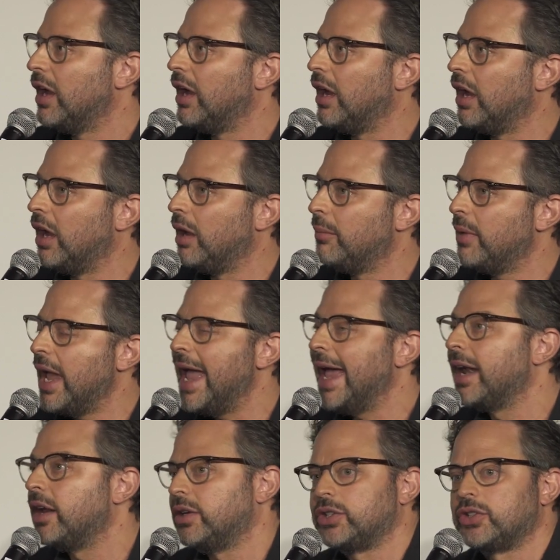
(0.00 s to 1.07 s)

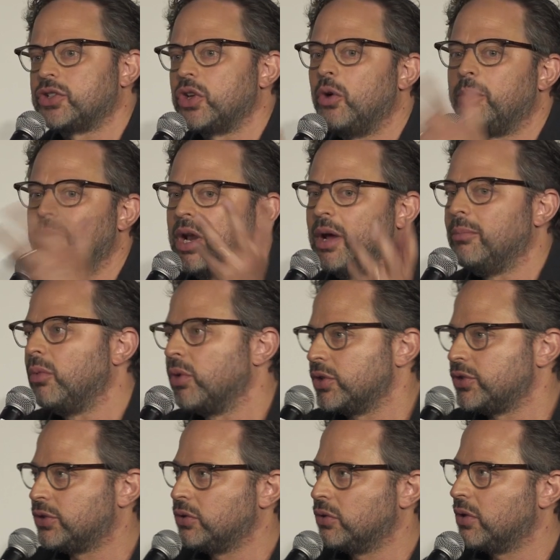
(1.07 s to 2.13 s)
And it just opened up
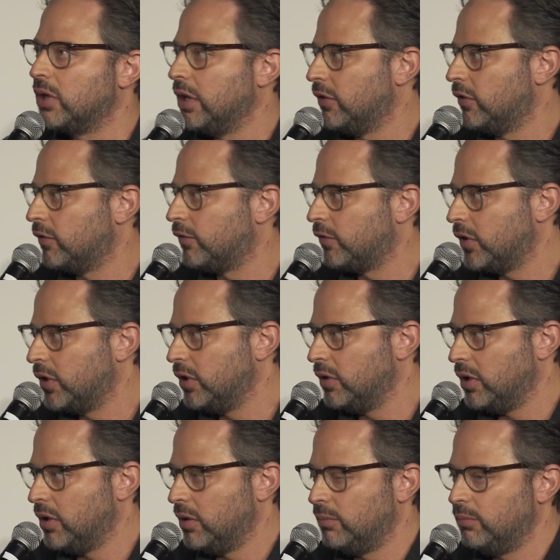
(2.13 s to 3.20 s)
more stories for you
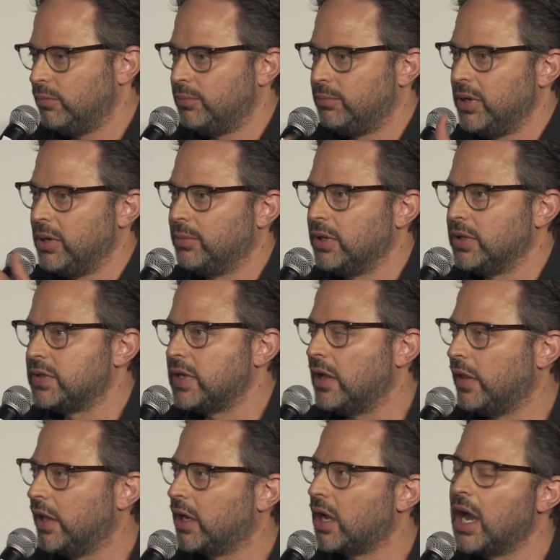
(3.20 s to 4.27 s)
to be able to
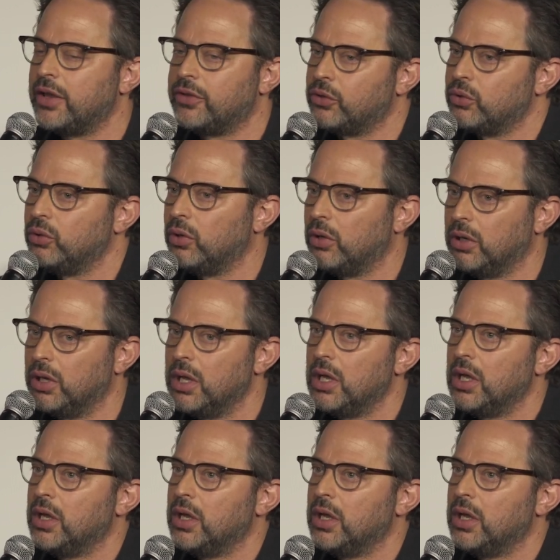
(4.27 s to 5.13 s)
tell, like high school.